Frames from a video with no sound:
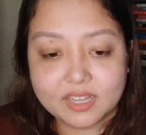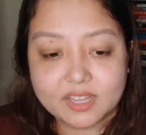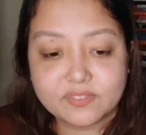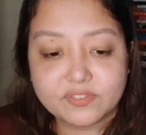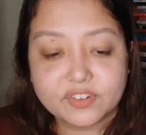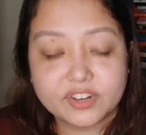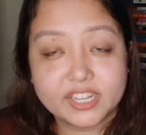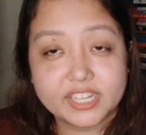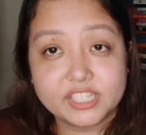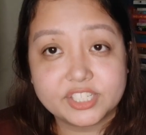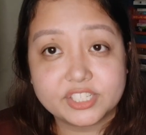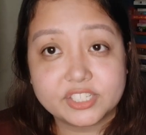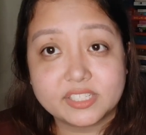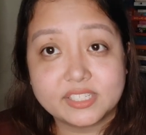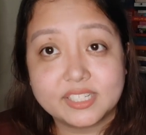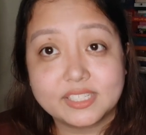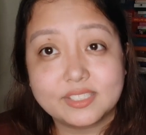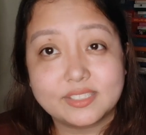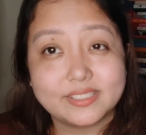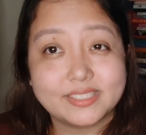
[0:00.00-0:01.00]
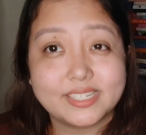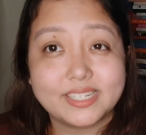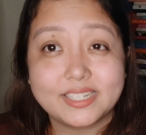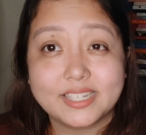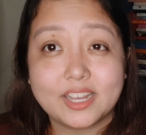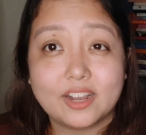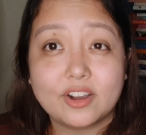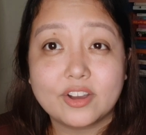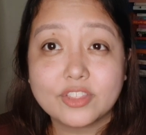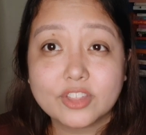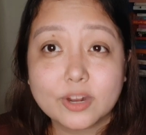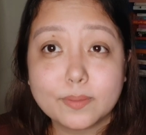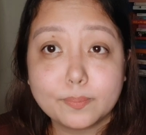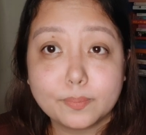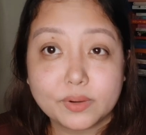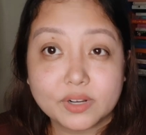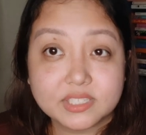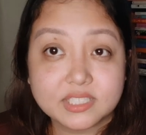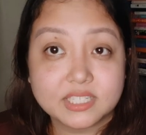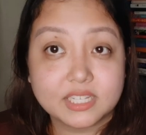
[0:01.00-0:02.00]
If you're interested to see the other
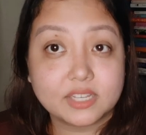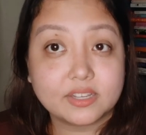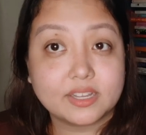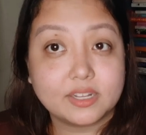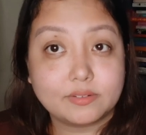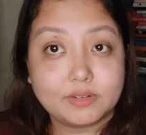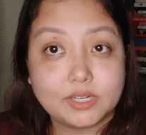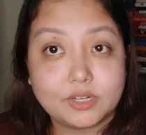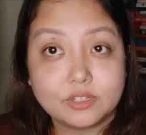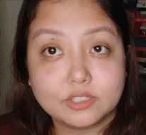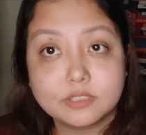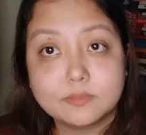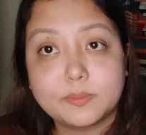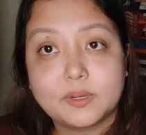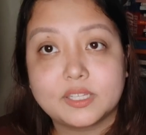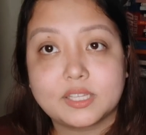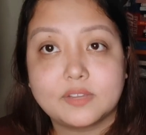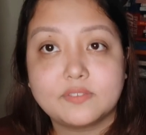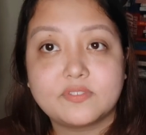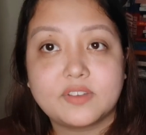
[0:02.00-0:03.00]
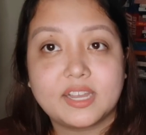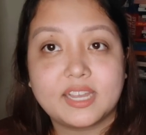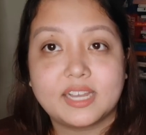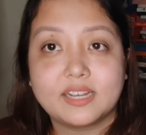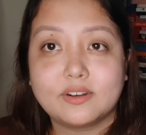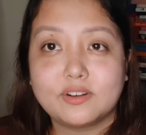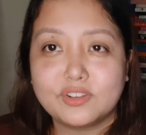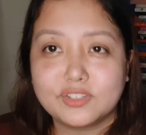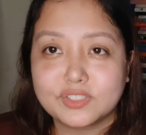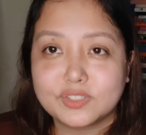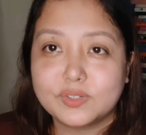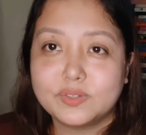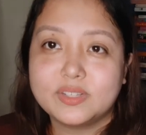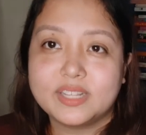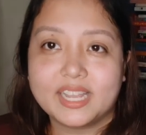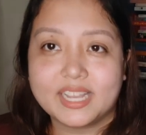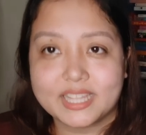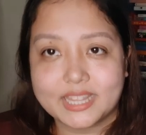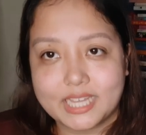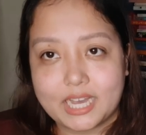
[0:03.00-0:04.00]
books that you can read on Spotify, I also
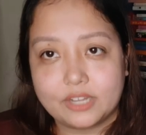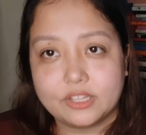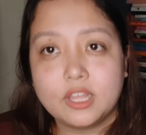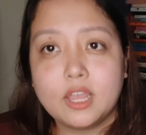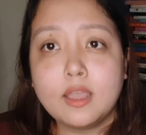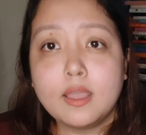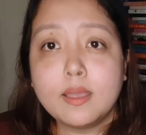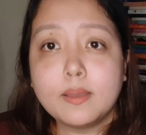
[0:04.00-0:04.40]
link down